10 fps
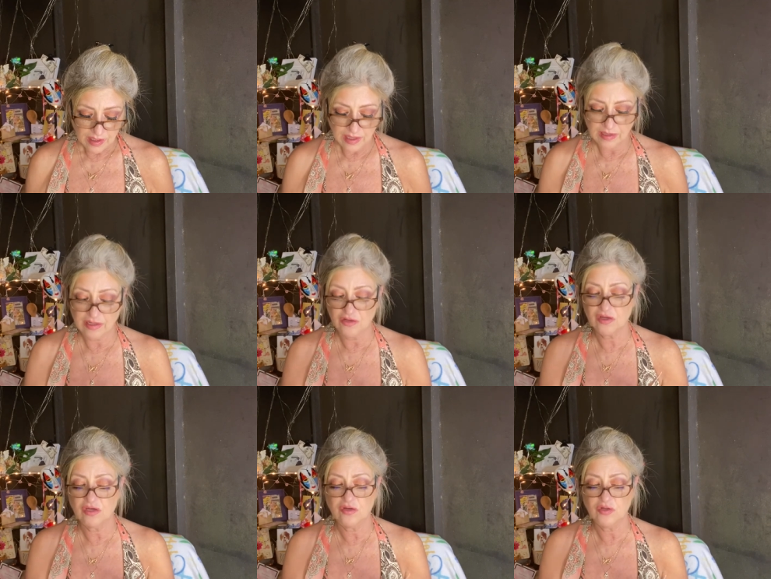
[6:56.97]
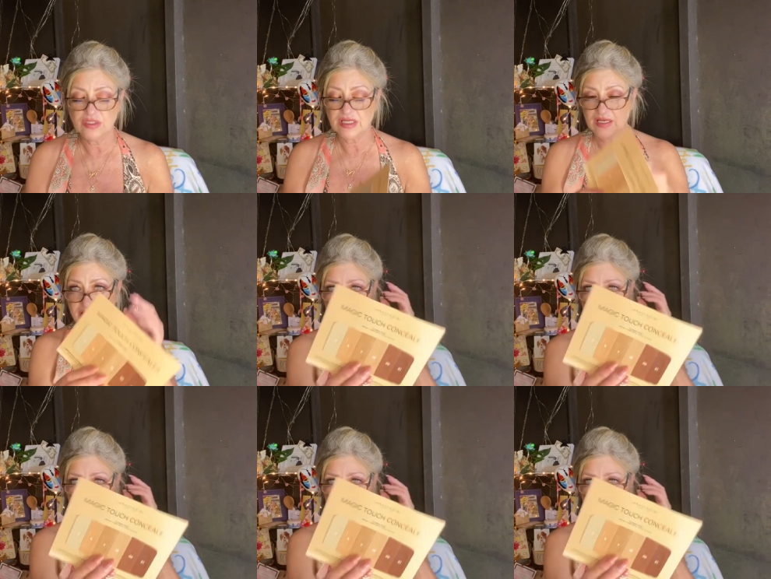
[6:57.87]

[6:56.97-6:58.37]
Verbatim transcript: And then you could use it